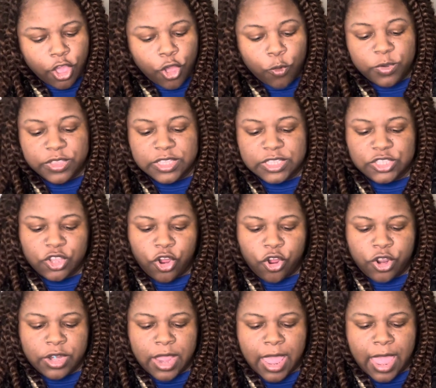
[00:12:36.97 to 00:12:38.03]
with his
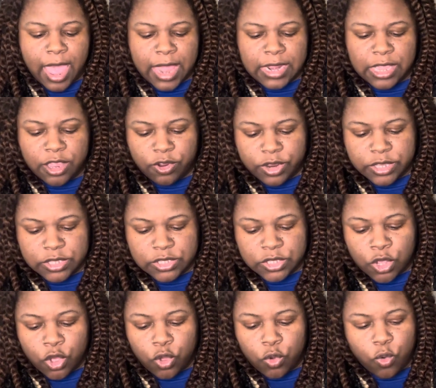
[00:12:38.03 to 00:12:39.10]
current adherents
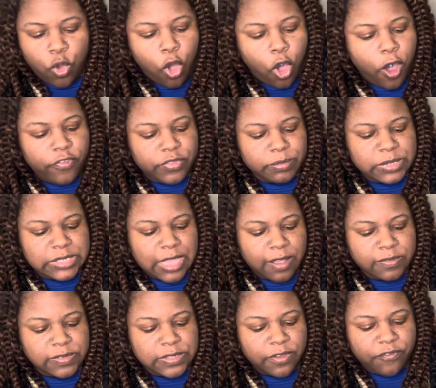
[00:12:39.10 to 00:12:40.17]
who called
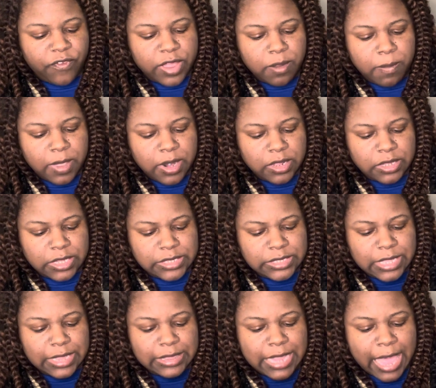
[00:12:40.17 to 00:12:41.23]
themselves Fundamentalist
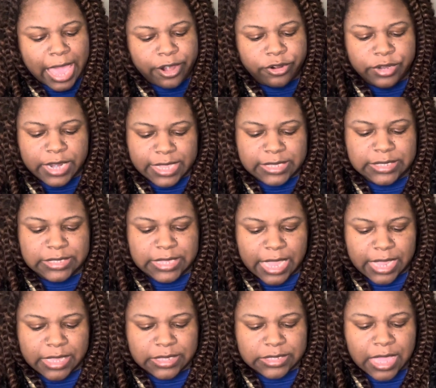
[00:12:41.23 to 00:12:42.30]
Latter-day
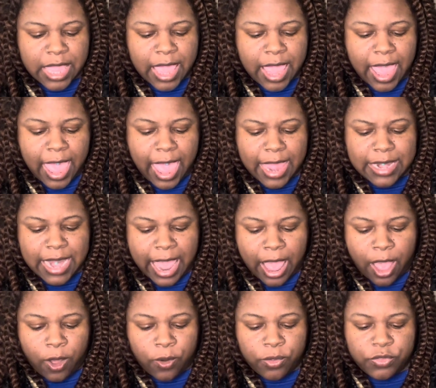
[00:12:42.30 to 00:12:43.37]
Saints, and
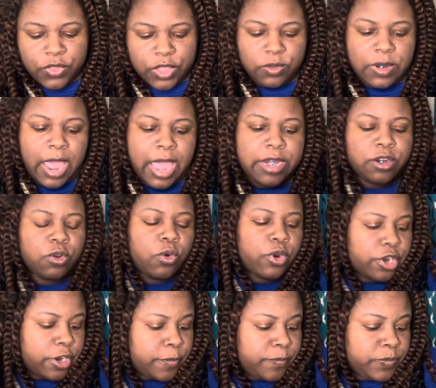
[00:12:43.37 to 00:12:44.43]
now the United
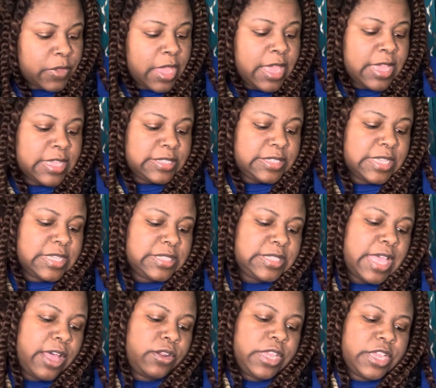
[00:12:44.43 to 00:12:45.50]
Order. Since the
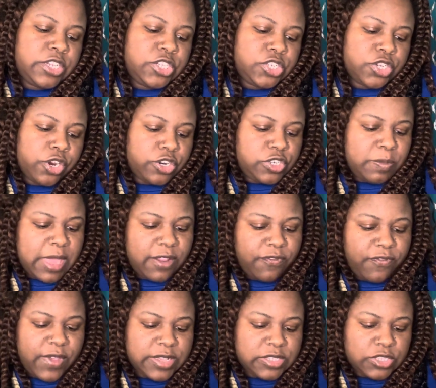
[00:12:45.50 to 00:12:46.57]
LDS Church
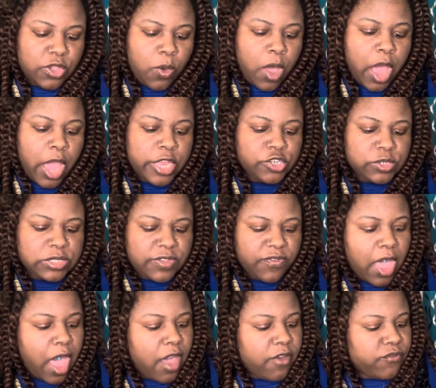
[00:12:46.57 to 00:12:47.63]
Manifesto, hundreds of
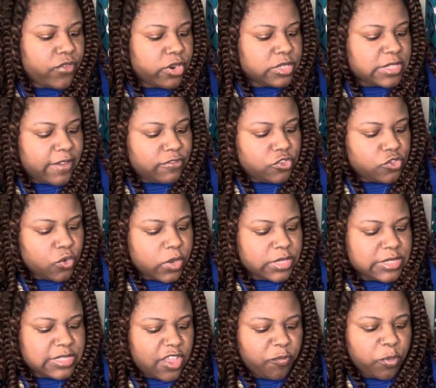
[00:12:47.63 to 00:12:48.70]
converts have joined
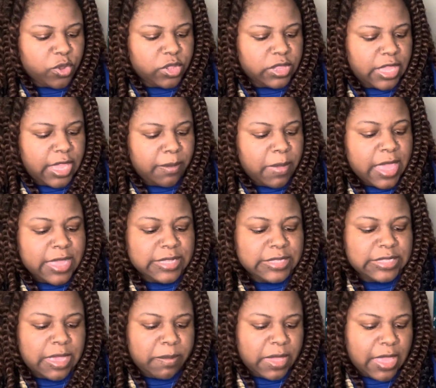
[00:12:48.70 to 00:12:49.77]
self-proclaimed
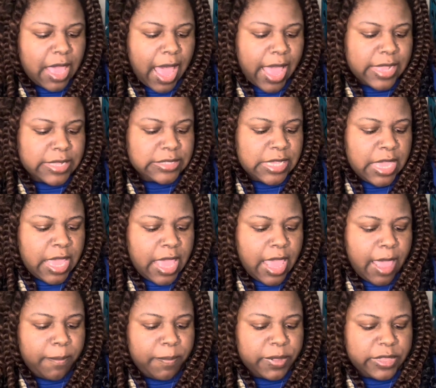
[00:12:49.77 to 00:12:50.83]
demigods
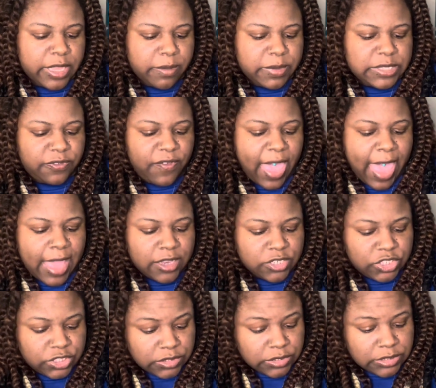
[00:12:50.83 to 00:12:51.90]
and polygamous
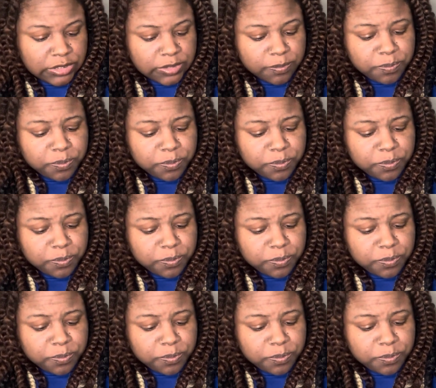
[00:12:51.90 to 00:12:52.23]
factions,